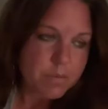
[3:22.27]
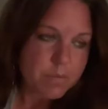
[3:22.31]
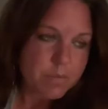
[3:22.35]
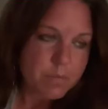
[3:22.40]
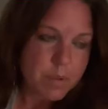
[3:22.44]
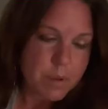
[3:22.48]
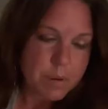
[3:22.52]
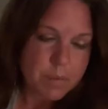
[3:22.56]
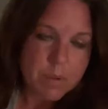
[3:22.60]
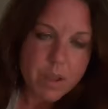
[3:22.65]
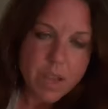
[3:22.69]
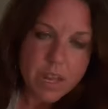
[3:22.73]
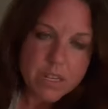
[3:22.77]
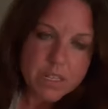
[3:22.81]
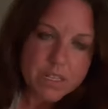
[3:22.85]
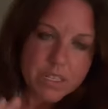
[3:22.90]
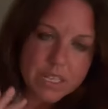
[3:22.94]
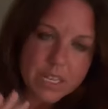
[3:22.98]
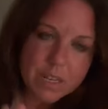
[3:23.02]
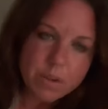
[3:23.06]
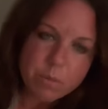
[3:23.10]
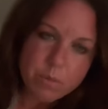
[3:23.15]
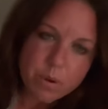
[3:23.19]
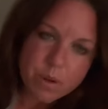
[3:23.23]
But I'm kind of
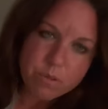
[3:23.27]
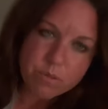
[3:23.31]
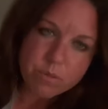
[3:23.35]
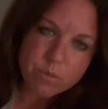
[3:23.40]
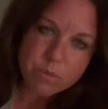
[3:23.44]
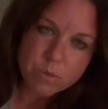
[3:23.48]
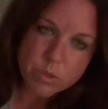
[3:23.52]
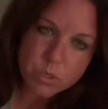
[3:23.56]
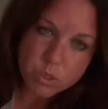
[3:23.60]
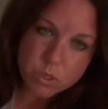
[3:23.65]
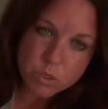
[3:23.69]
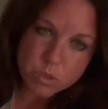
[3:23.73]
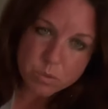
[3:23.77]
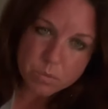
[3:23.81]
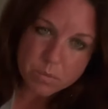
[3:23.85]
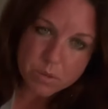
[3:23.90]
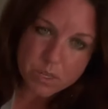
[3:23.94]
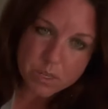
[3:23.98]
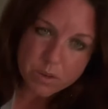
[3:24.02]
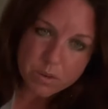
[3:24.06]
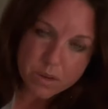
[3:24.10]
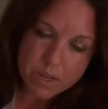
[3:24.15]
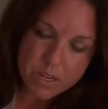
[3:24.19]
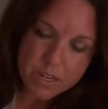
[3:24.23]
staying away from social
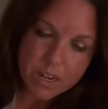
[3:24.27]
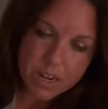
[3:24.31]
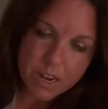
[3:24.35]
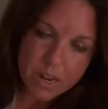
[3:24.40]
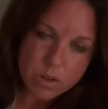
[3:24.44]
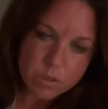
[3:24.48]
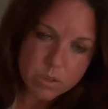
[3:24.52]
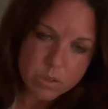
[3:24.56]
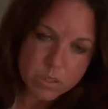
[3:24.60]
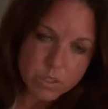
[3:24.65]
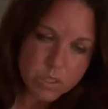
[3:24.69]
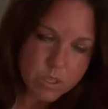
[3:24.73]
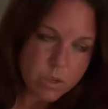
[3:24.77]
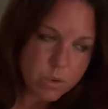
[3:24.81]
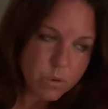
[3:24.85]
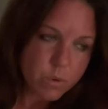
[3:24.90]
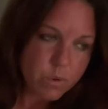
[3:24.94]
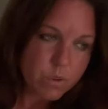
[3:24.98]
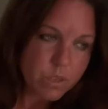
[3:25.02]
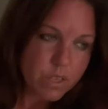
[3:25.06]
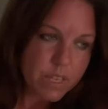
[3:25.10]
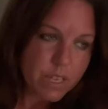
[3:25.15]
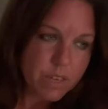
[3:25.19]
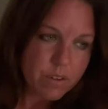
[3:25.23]
media right now,
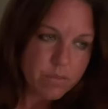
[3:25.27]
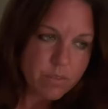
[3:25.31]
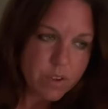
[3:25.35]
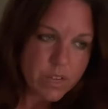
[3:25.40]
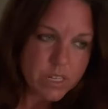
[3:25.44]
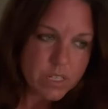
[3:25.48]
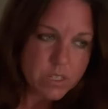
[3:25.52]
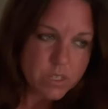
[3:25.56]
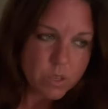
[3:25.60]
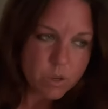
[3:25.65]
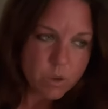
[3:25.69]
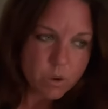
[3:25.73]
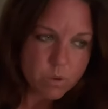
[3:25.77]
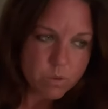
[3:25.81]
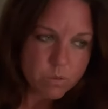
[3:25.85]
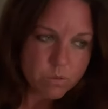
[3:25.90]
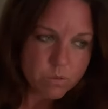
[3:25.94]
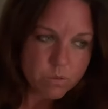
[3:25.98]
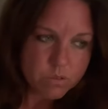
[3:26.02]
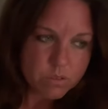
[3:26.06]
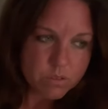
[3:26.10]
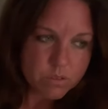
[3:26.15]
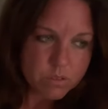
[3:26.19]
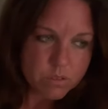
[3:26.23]
so if I don't
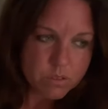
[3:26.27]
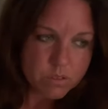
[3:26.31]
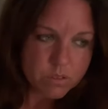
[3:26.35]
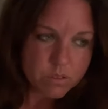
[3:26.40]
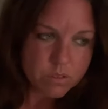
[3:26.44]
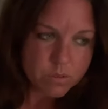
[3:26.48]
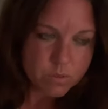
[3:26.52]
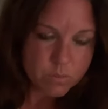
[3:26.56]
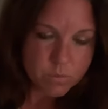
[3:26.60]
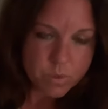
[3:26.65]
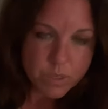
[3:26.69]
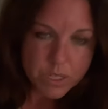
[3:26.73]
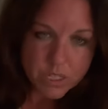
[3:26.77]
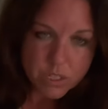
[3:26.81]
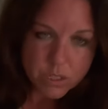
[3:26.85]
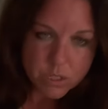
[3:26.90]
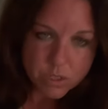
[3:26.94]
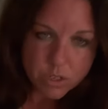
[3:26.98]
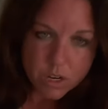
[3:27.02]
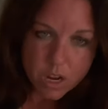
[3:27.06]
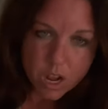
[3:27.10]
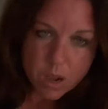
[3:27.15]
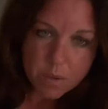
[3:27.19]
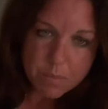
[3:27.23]
read your
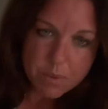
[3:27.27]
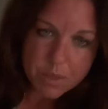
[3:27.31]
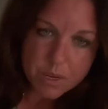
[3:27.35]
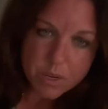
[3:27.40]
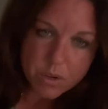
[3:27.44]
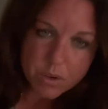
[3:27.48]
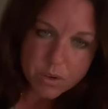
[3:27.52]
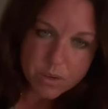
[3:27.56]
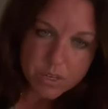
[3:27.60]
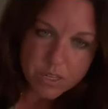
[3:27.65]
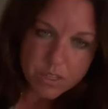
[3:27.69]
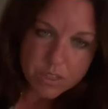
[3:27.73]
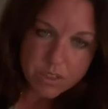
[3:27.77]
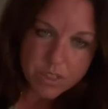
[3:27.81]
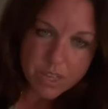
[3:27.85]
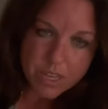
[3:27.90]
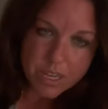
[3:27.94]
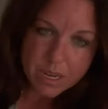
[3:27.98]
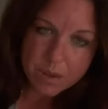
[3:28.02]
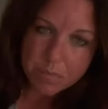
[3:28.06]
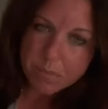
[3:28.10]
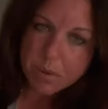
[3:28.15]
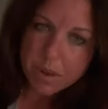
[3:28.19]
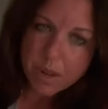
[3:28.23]
comment or
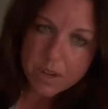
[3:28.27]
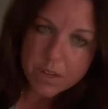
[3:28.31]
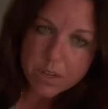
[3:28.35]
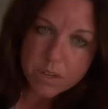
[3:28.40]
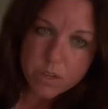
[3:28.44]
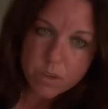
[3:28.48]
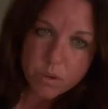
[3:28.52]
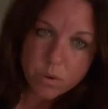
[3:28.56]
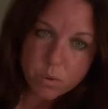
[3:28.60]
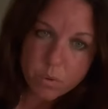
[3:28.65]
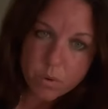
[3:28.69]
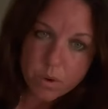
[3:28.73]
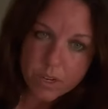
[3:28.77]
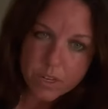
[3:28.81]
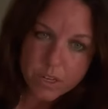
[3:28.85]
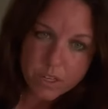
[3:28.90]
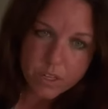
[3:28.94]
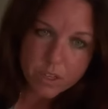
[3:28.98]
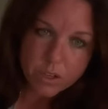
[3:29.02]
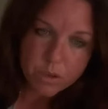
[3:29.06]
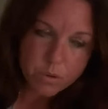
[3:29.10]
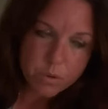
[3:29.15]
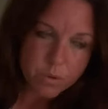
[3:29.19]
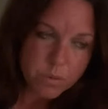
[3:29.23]
anything, I'm not ignoring
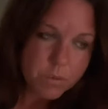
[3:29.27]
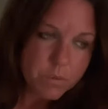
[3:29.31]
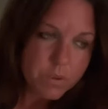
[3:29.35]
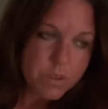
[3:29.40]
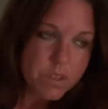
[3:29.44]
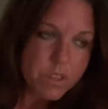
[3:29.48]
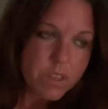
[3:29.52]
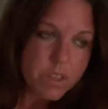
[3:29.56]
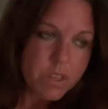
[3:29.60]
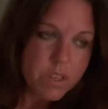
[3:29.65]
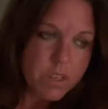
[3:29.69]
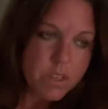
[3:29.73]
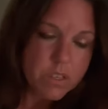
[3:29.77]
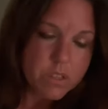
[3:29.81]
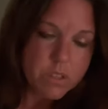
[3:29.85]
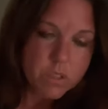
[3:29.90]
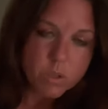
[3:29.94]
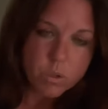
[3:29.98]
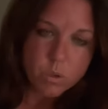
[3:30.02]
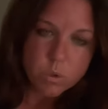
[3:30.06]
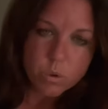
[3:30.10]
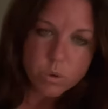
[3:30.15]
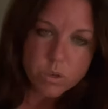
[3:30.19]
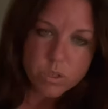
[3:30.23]
you. The
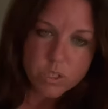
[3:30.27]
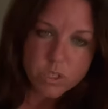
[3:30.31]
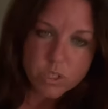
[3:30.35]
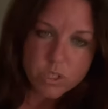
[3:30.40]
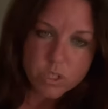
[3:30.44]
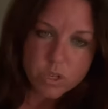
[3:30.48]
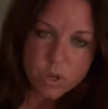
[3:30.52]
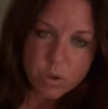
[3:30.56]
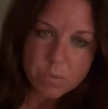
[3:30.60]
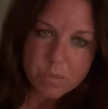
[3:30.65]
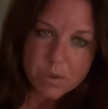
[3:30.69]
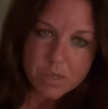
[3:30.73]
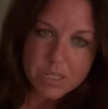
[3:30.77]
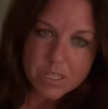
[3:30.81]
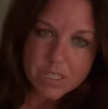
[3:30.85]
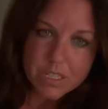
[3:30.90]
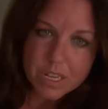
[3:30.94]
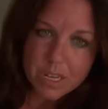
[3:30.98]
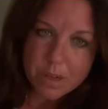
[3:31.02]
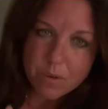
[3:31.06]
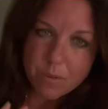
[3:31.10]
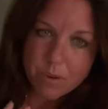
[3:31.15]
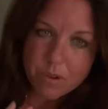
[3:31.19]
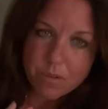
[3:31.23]
Lord just told me to
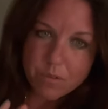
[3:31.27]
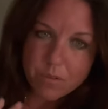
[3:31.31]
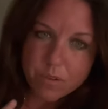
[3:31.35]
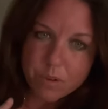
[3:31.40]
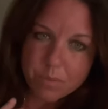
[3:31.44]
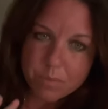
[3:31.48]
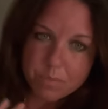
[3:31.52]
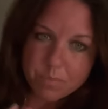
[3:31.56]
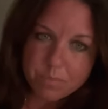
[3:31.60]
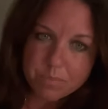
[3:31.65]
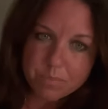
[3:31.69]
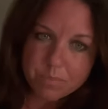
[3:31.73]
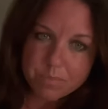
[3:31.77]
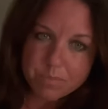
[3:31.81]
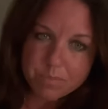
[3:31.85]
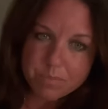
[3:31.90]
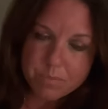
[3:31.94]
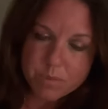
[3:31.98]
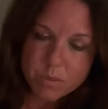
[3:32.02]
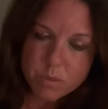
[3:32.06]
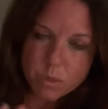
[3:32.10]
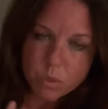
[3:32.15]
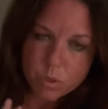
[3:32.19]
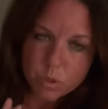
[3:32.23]
stay away from
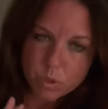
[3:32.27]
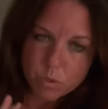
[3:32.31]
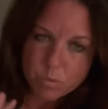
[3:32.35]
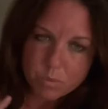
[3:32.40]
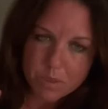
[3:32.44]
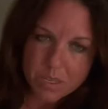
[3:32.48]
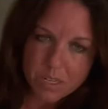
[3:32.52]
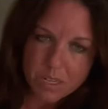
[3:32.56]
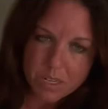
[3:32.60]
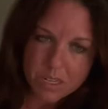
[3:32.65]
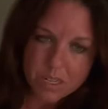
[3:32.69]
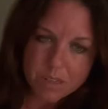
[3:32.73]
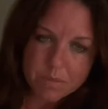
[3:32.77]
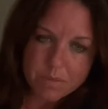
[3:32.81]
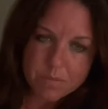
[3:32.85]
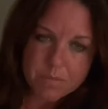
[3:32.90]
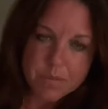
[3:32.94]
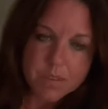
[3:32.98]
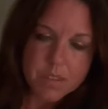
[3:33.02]
social media.